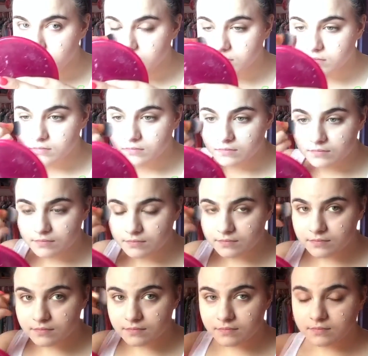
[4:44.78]

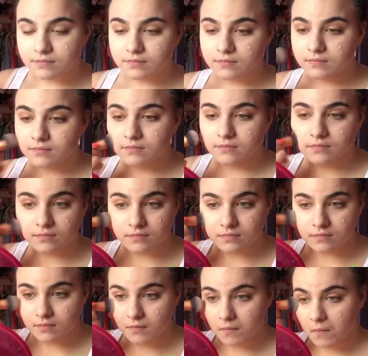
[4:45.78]

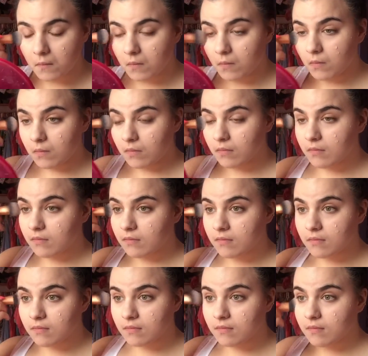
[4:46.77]

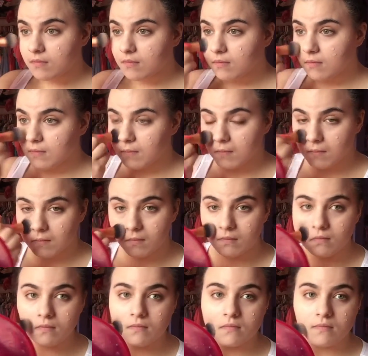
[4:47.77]

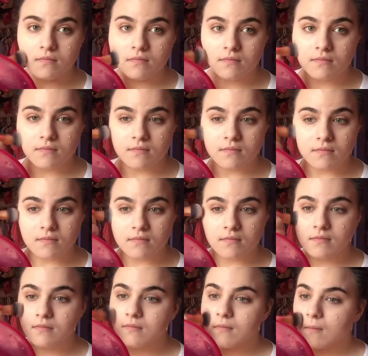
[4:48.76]

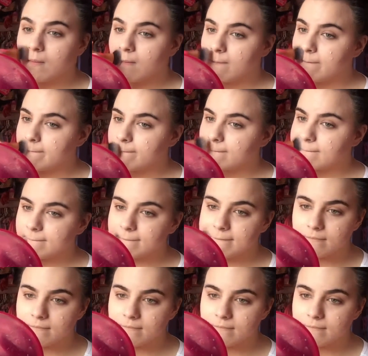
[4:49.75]
Nothing is said.